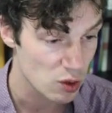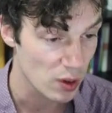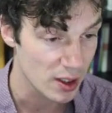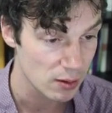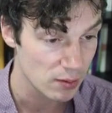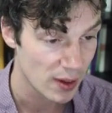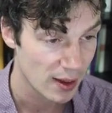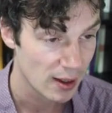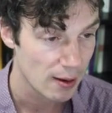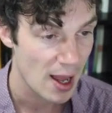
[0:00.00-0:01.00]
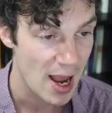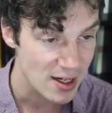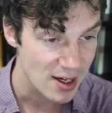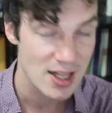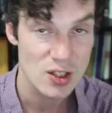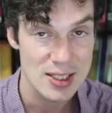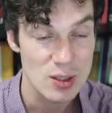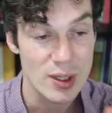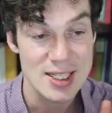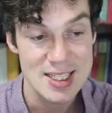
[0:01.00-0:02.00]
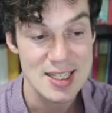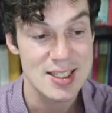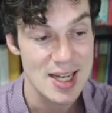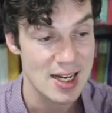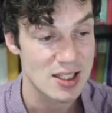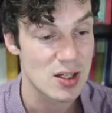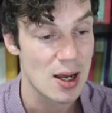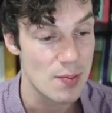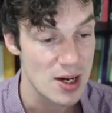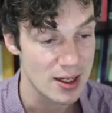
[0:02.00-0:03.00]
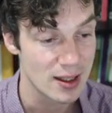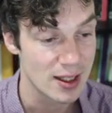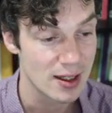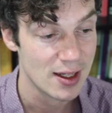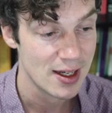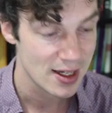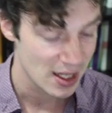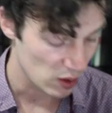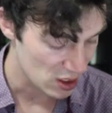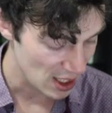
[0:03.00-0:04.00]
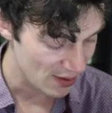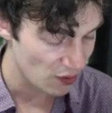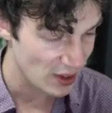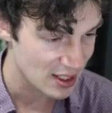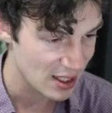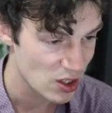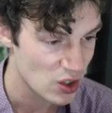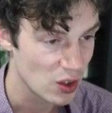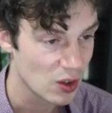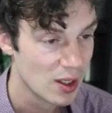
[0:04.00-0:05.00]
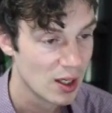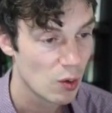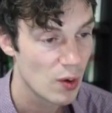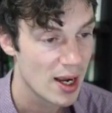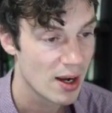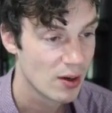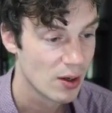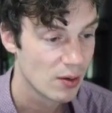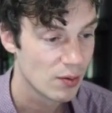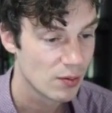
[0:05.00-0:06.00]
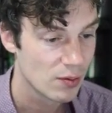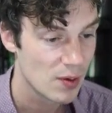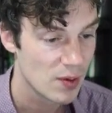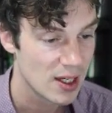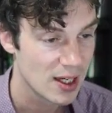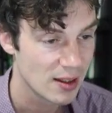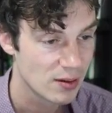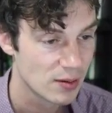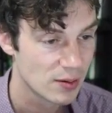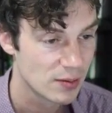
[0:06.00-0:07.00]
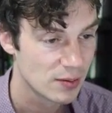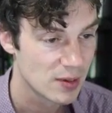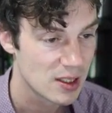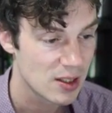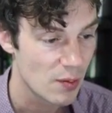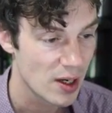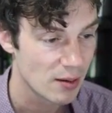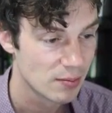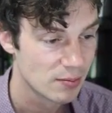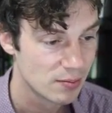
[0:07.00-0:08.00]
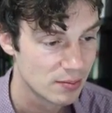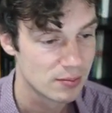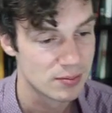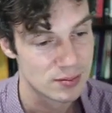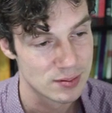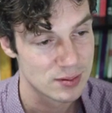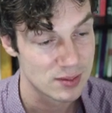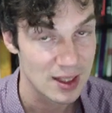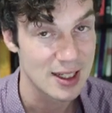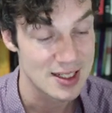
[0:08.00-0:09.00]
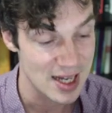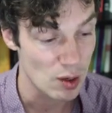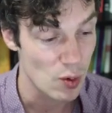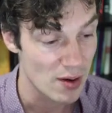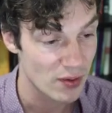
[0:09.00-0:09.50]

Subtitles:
run, and as you can see, we can see the text immediately. Now we still haven't fixed the issue where when we hit submit, it can take a while for